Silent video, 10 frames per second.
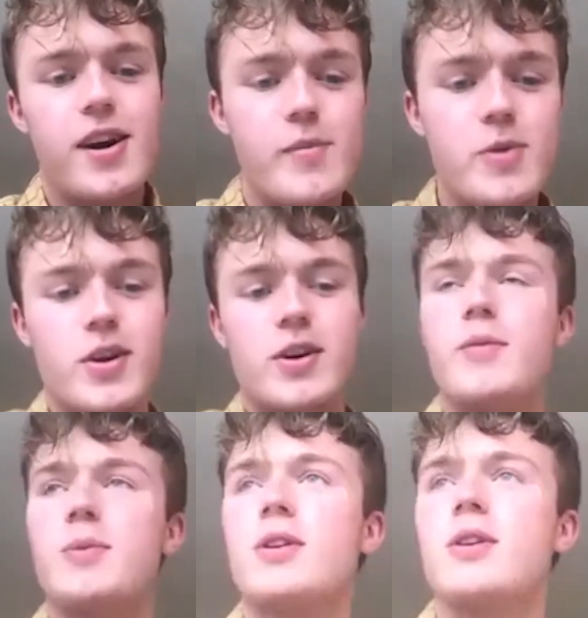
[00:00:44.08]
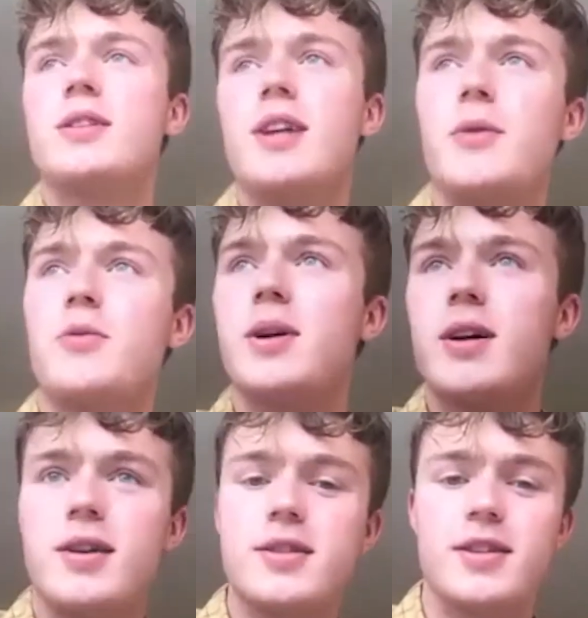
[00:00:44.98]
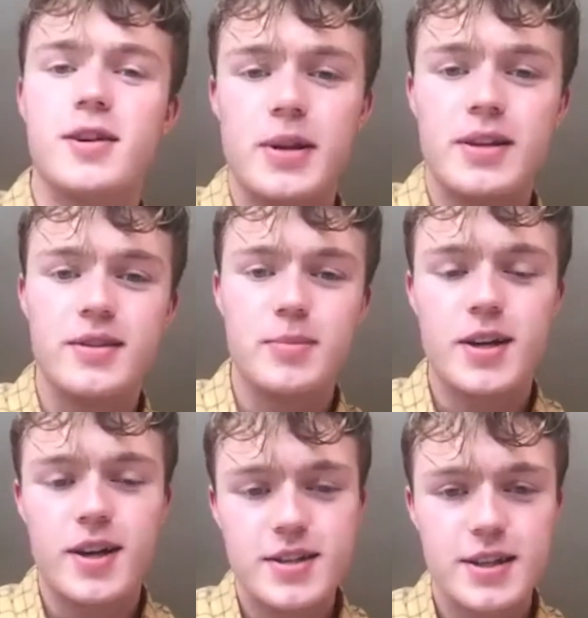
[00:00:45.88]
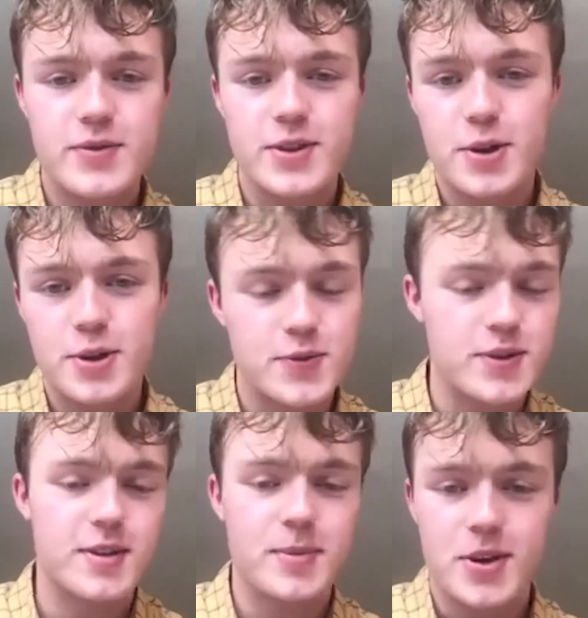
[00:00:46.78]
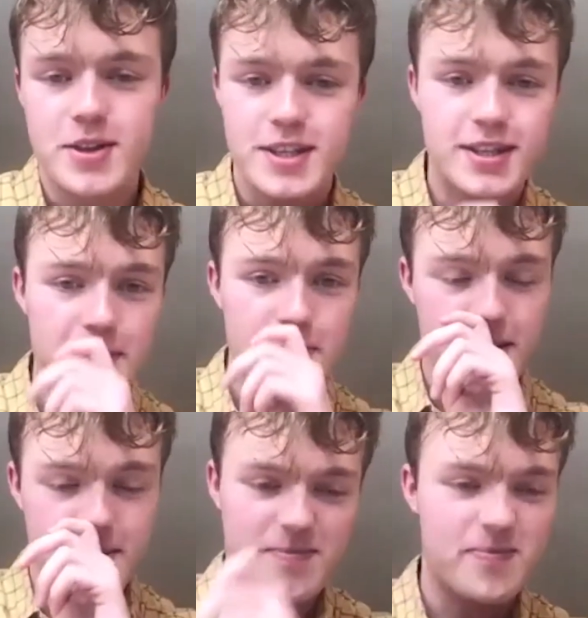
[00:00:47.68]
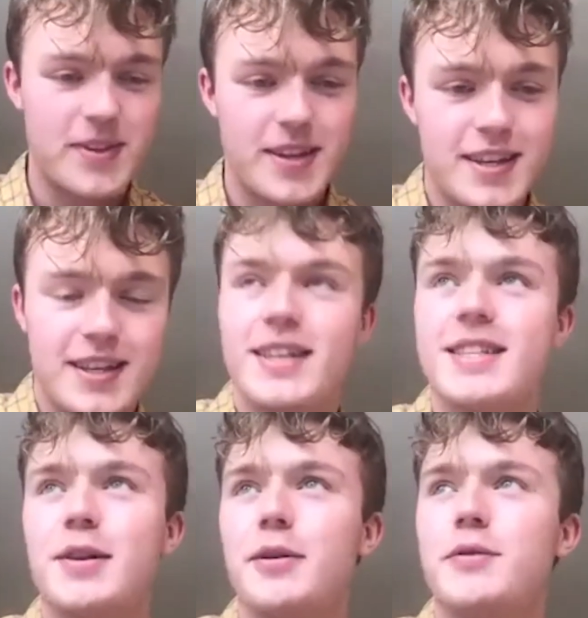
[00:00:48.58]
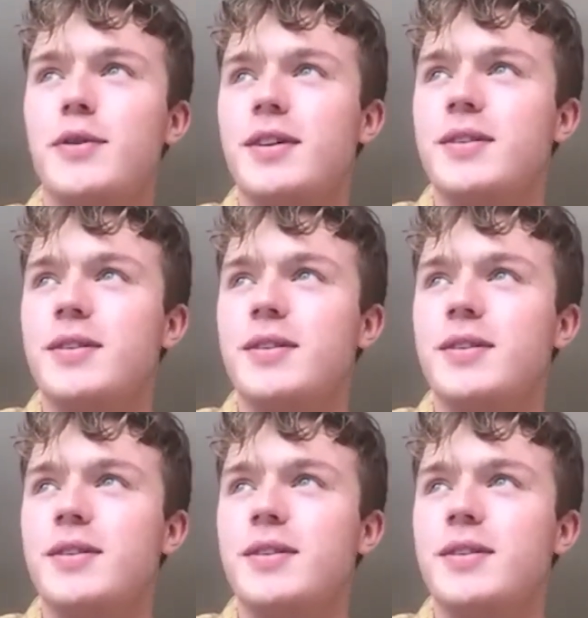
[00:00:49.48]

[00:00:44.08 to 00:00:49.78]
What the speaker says: I've been going to hang with my cousin. My cousin lives in Oxford. So I've been going to stay with him. He's a lot of fun.